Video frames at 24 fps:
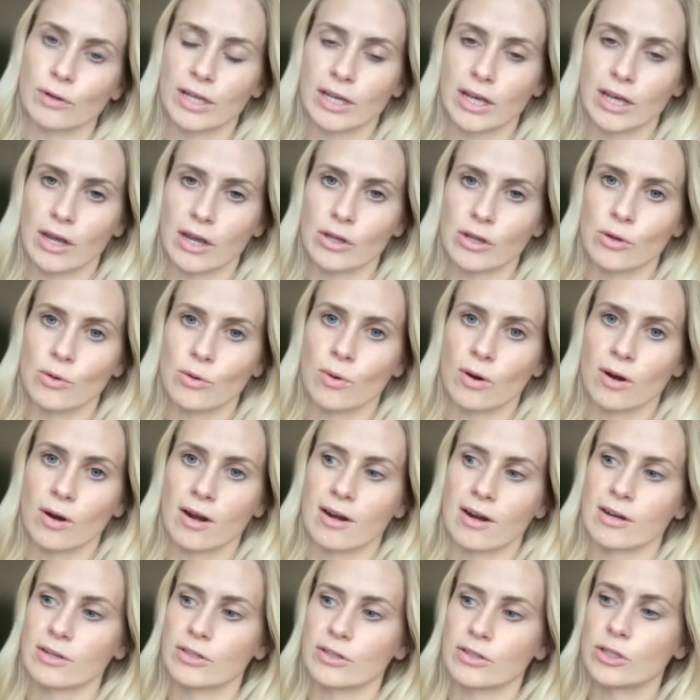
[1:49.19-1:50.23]
Like you
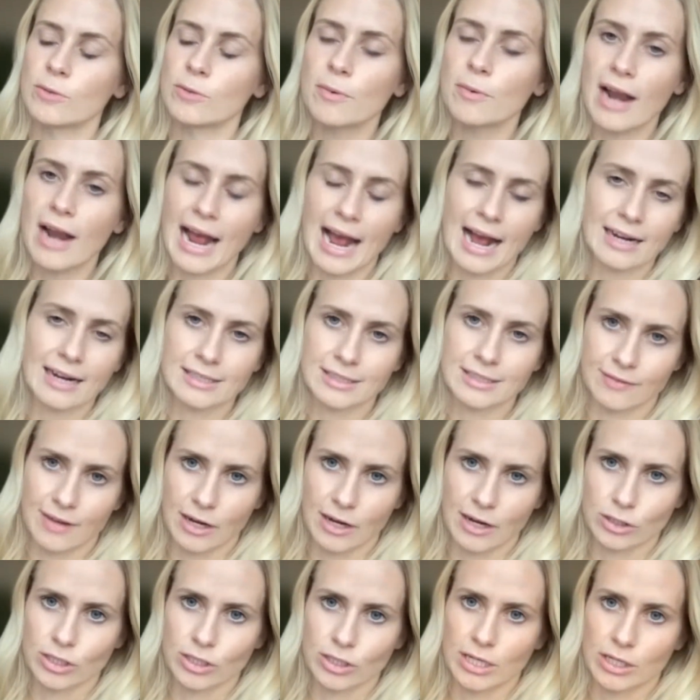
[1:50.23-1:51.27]
were super active
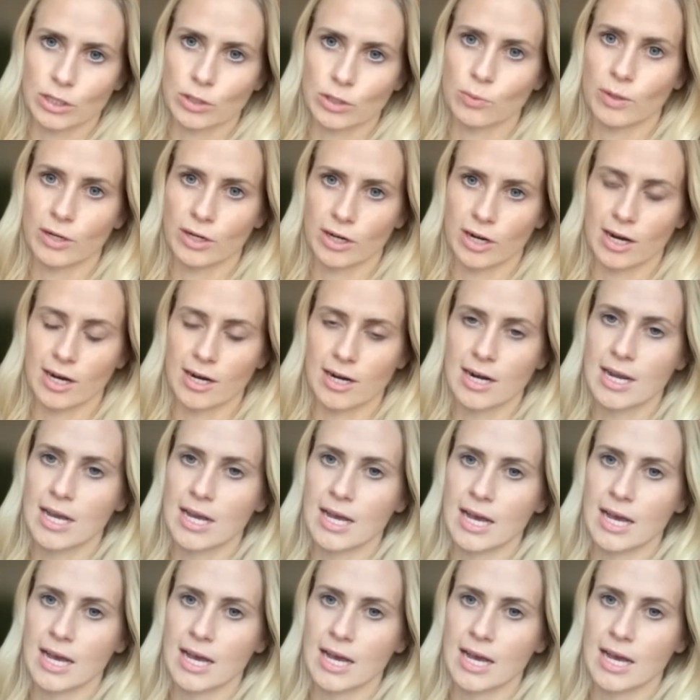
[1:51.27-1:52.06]
actually in Twitter